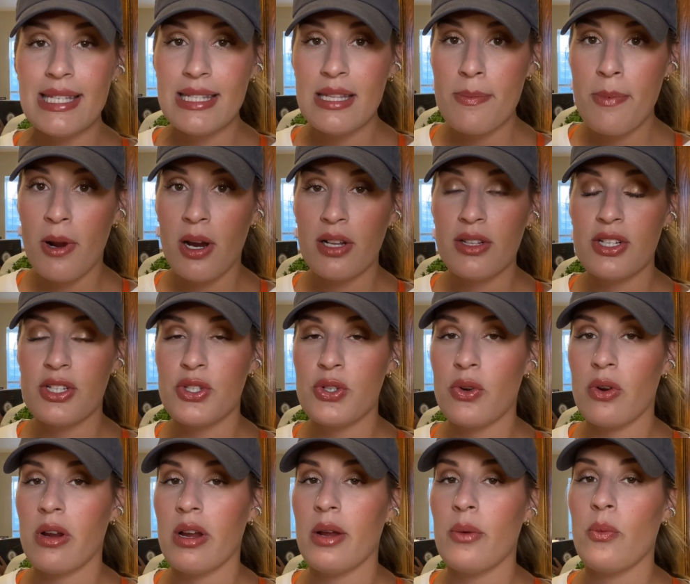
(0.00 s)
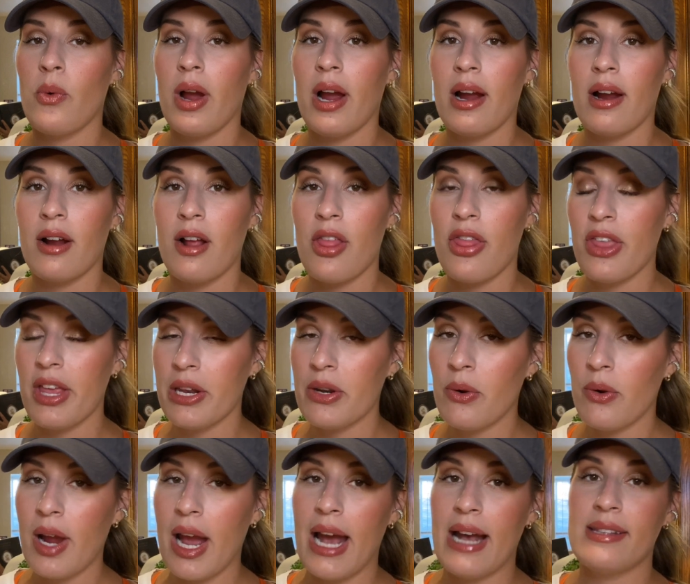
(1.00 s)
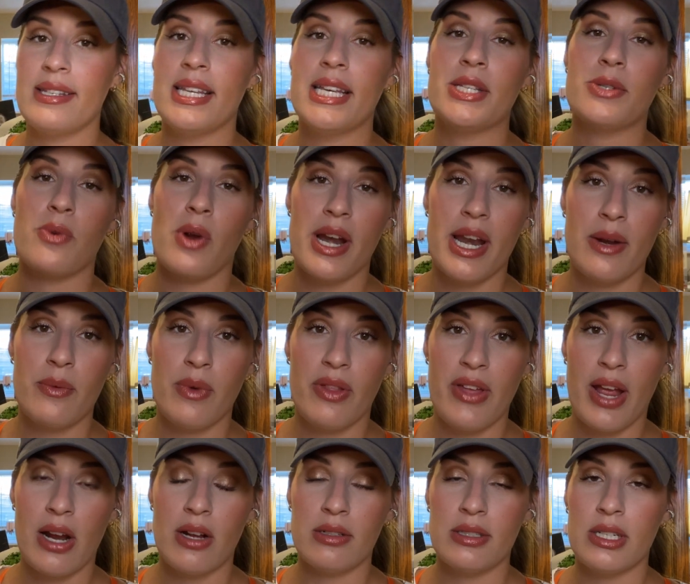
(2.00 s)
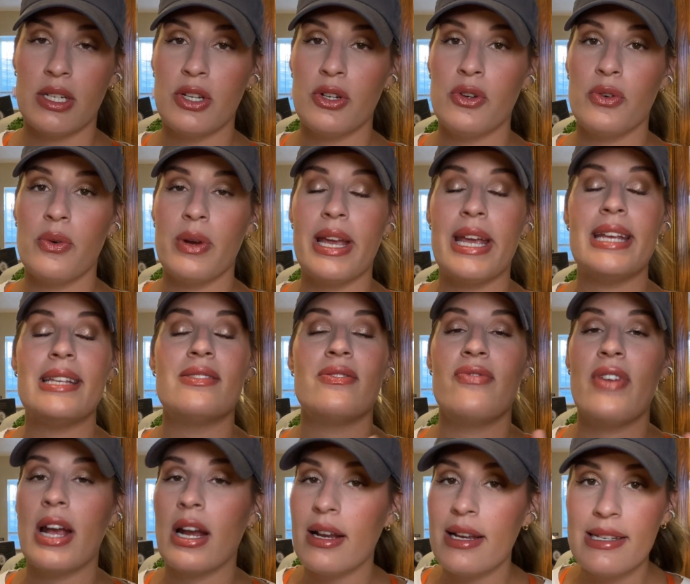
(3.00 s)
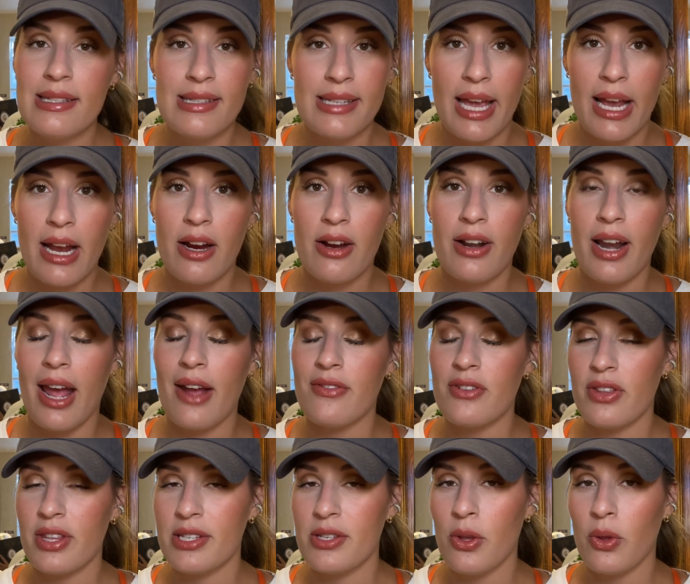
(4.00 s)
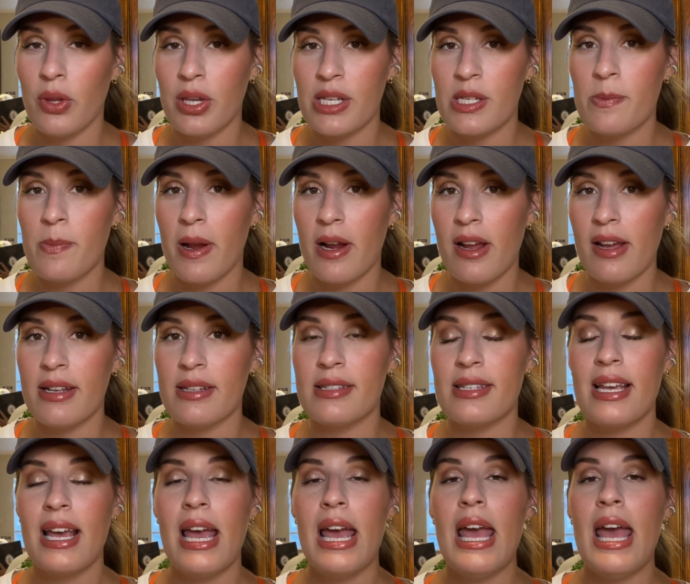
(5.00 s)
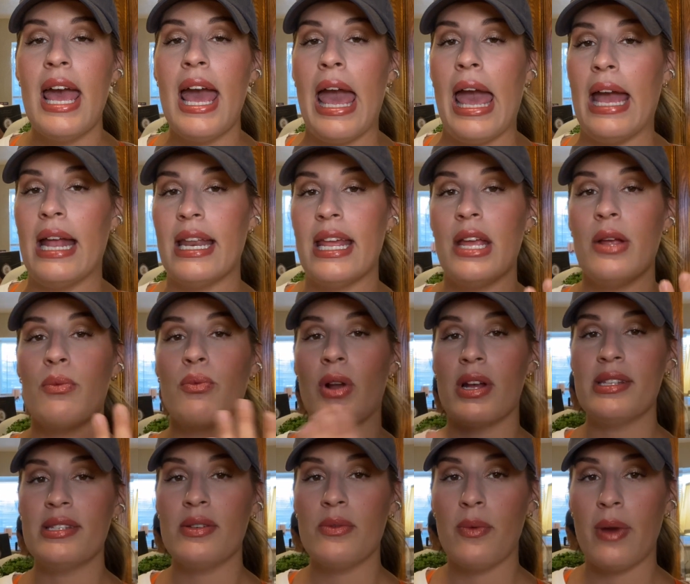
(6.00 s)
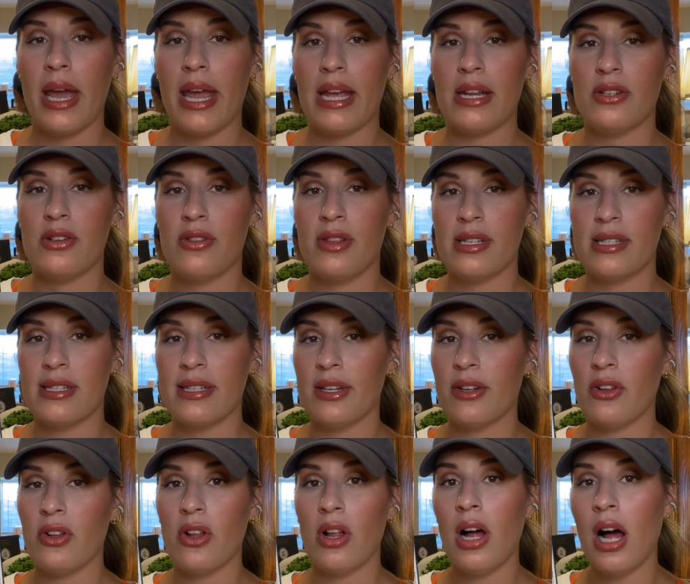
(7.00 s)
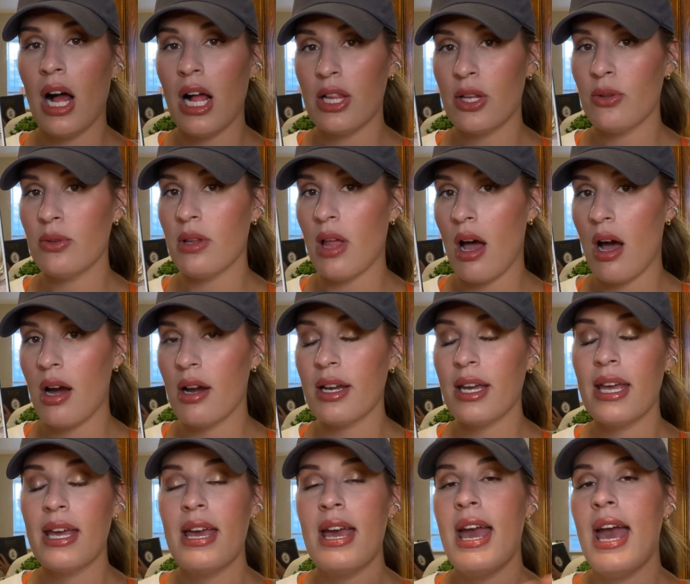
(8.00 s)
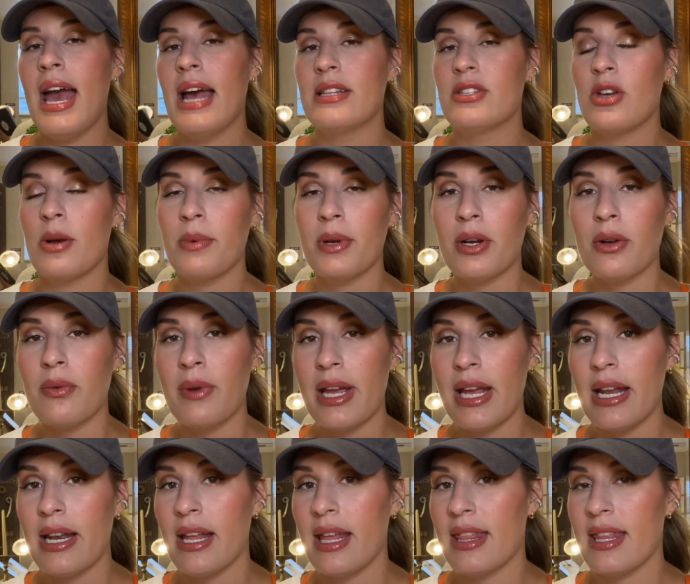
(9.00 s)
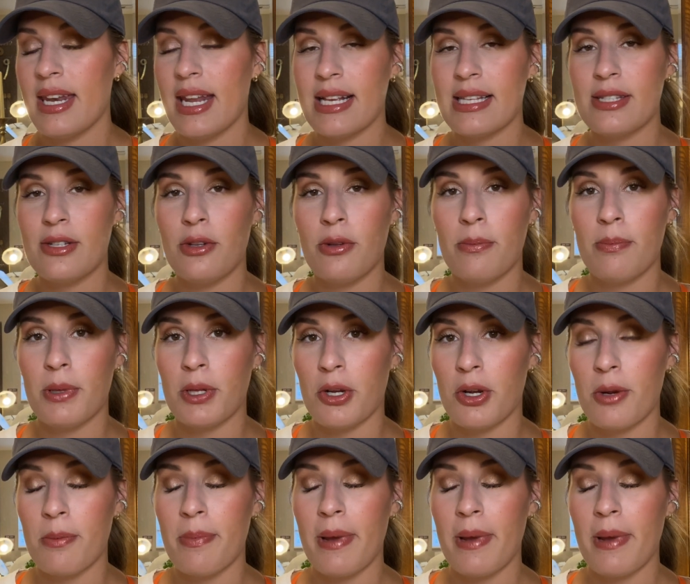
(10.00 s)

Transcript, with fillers: is the part in the story where Theodore has his run in with Harold, who he's very scared after this whole experience and he runs away into this little hollow log. And so I'm going to read the next little blurb,